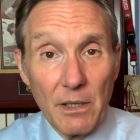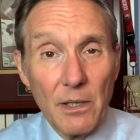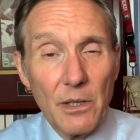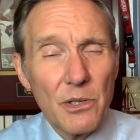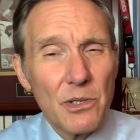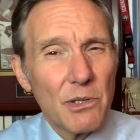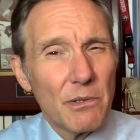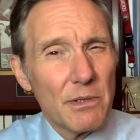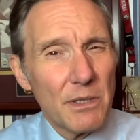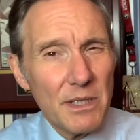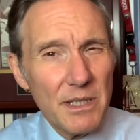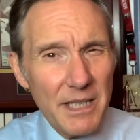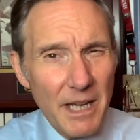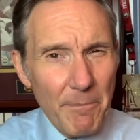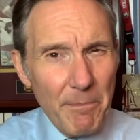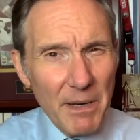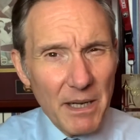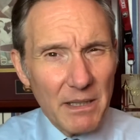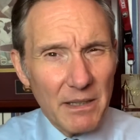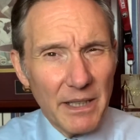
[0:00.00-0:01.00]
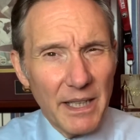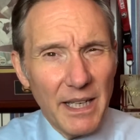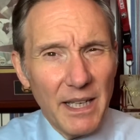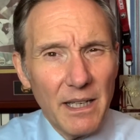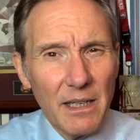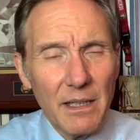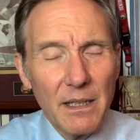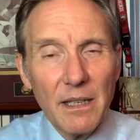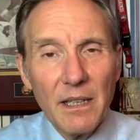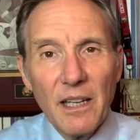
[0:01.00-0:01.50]
So
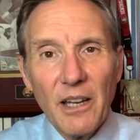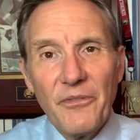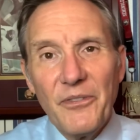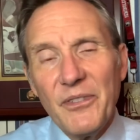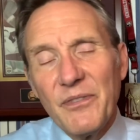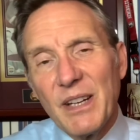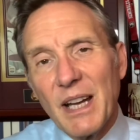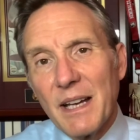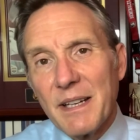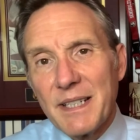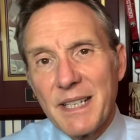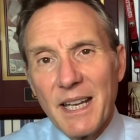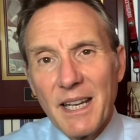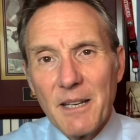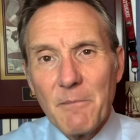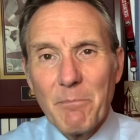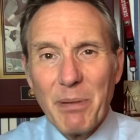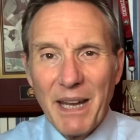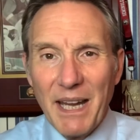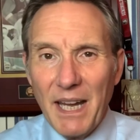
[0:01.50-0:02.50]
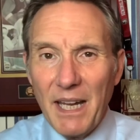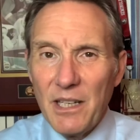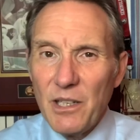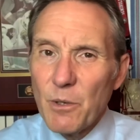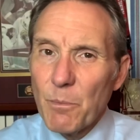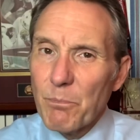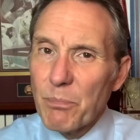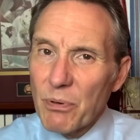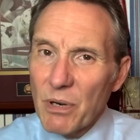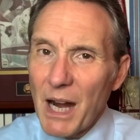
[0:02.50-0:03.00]
typically, if you've got 10 pain,
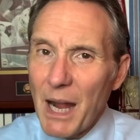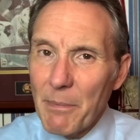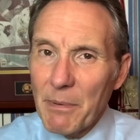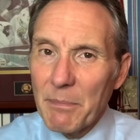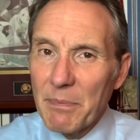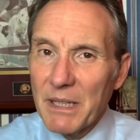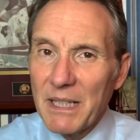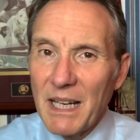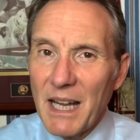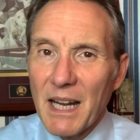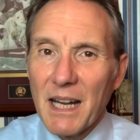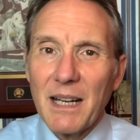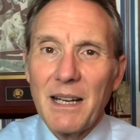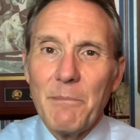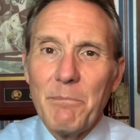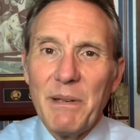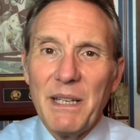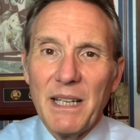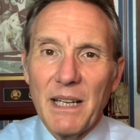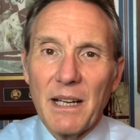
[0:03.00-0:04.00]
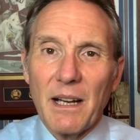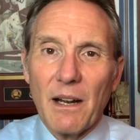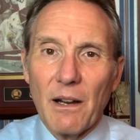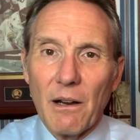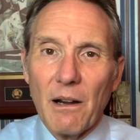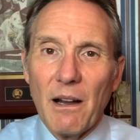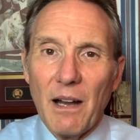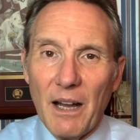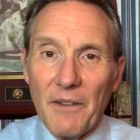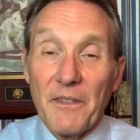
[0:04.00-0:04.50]
you're probably not going to be in
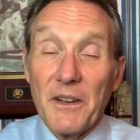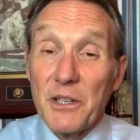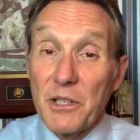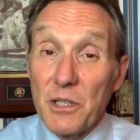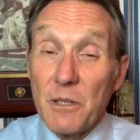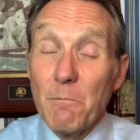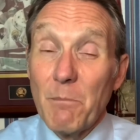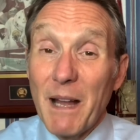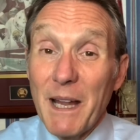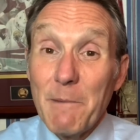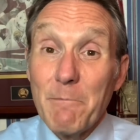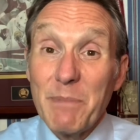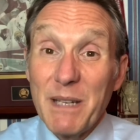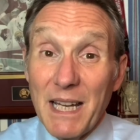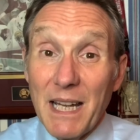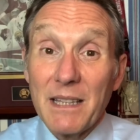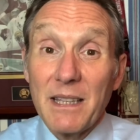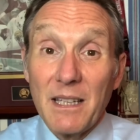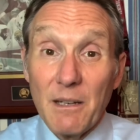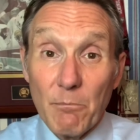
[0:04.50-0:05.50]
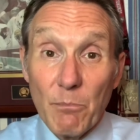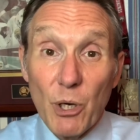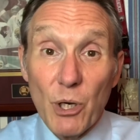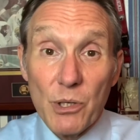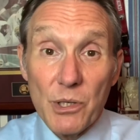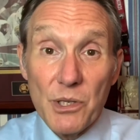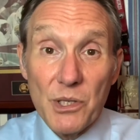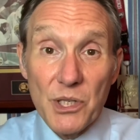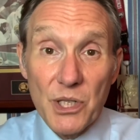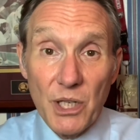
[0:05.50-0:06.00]
our office. You might be at the
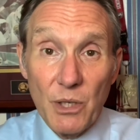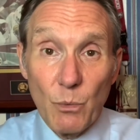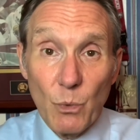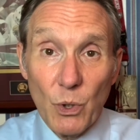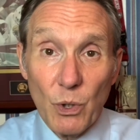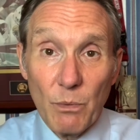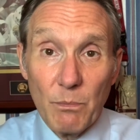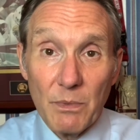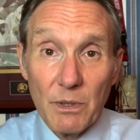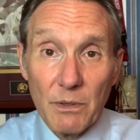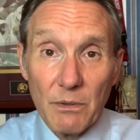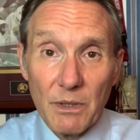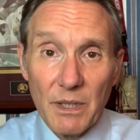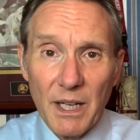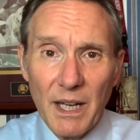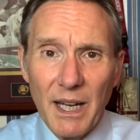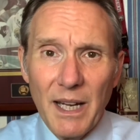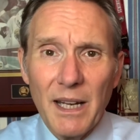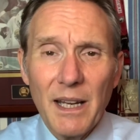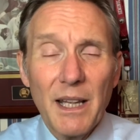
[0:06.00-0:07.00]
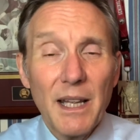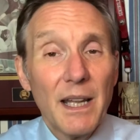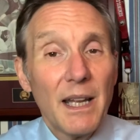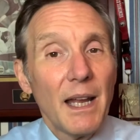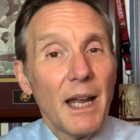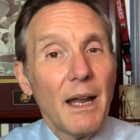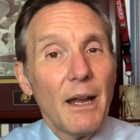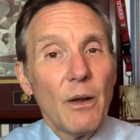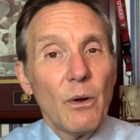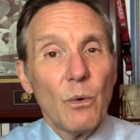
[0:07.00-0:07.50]
emergency room, okay?
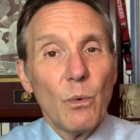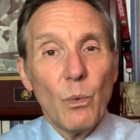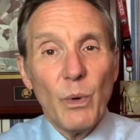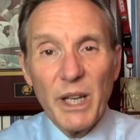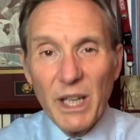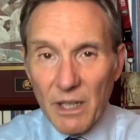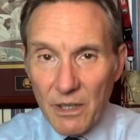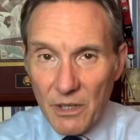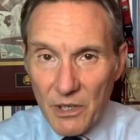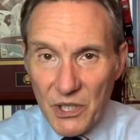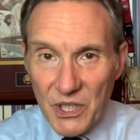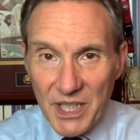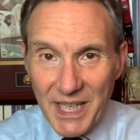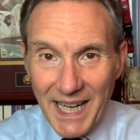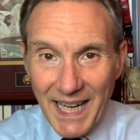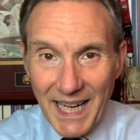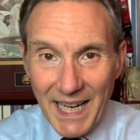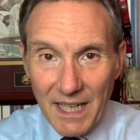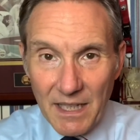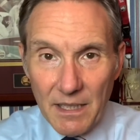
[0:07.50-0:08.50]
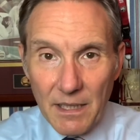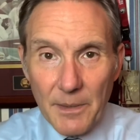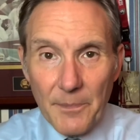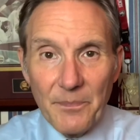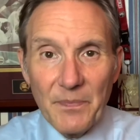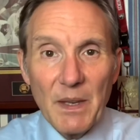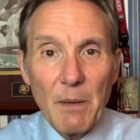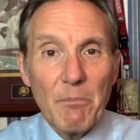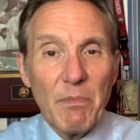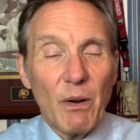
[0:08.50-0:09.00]
We understand,
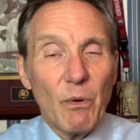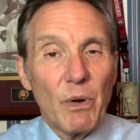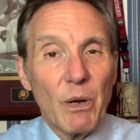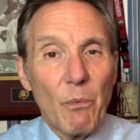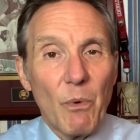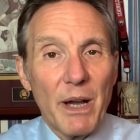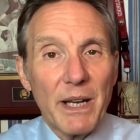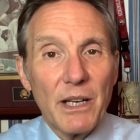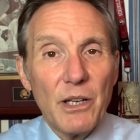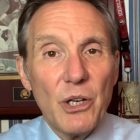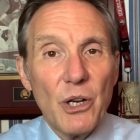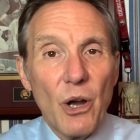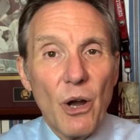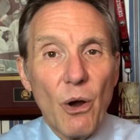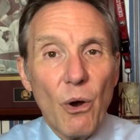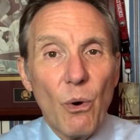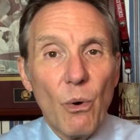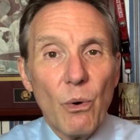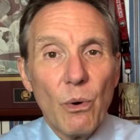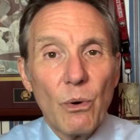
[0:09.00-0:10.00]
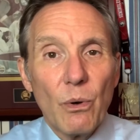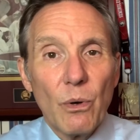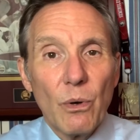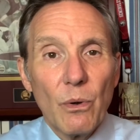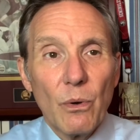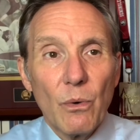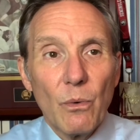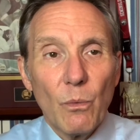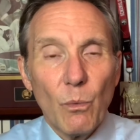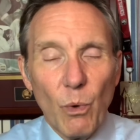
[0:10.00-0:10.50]
but we want to know
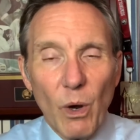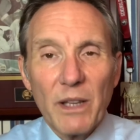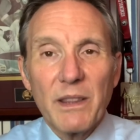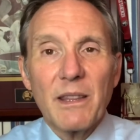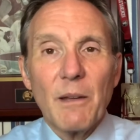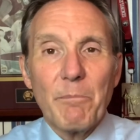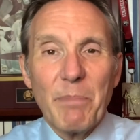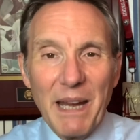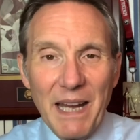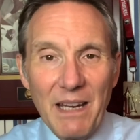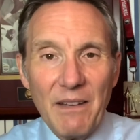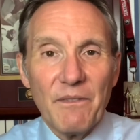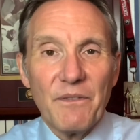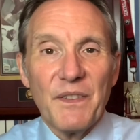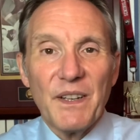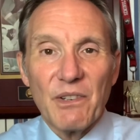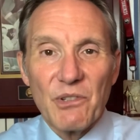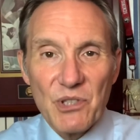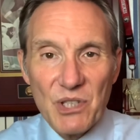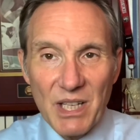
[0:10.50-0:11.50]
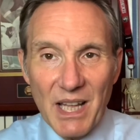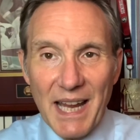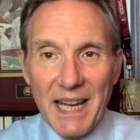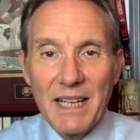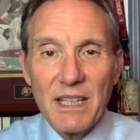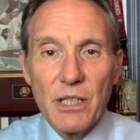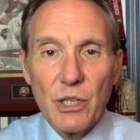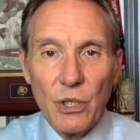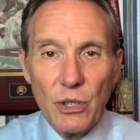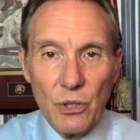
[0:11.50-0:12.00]
what the pain feels like
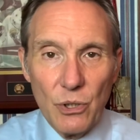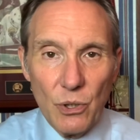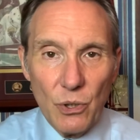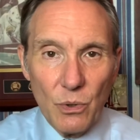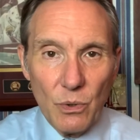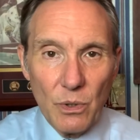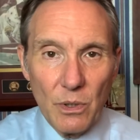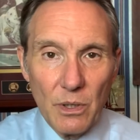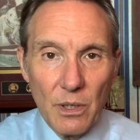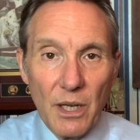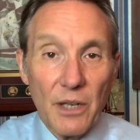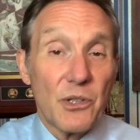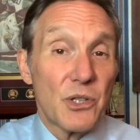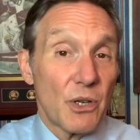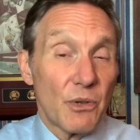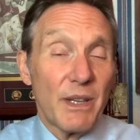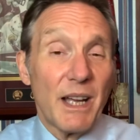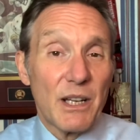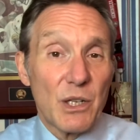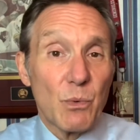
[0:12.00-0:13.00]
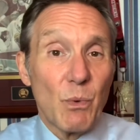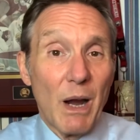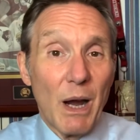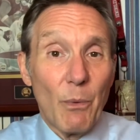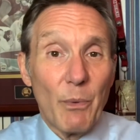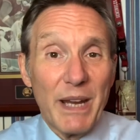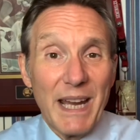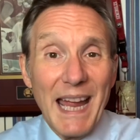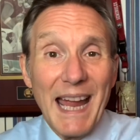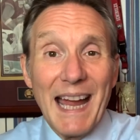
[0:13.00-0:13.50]
to you. And so that's why
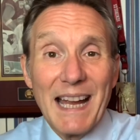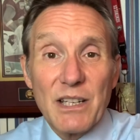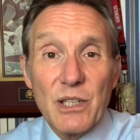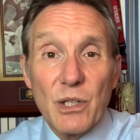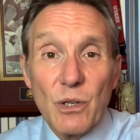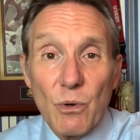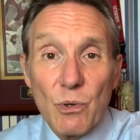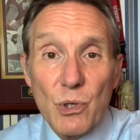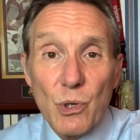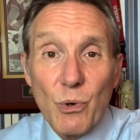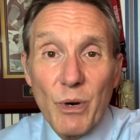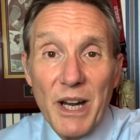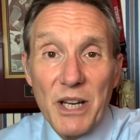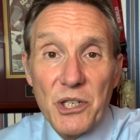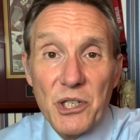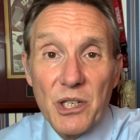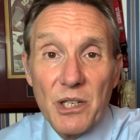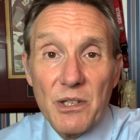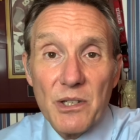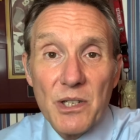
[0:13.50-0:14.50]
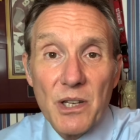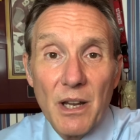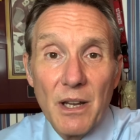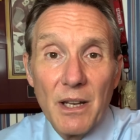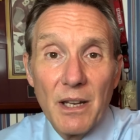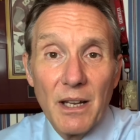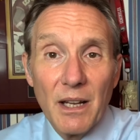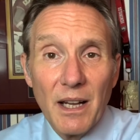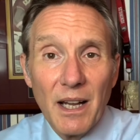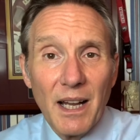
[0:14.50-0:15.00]
we ask those questions
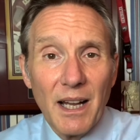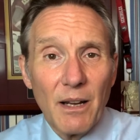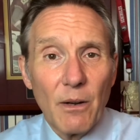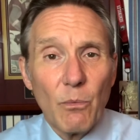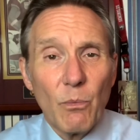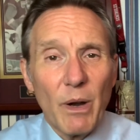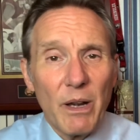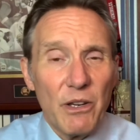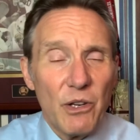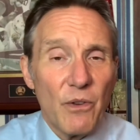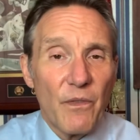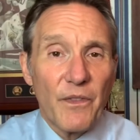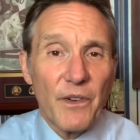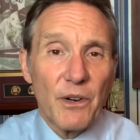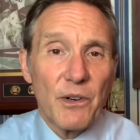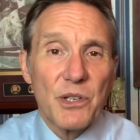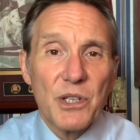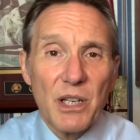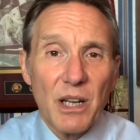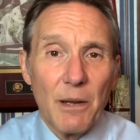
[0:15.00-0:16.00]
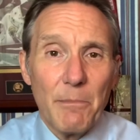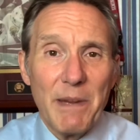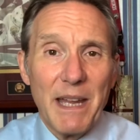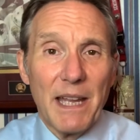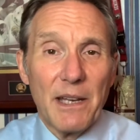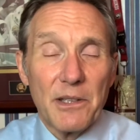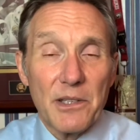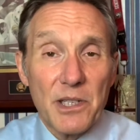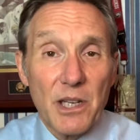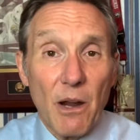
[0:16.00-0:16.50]
when you first come
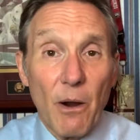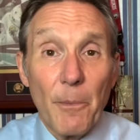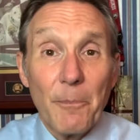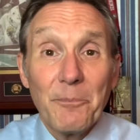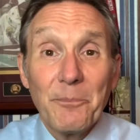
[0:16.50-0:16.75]
in. So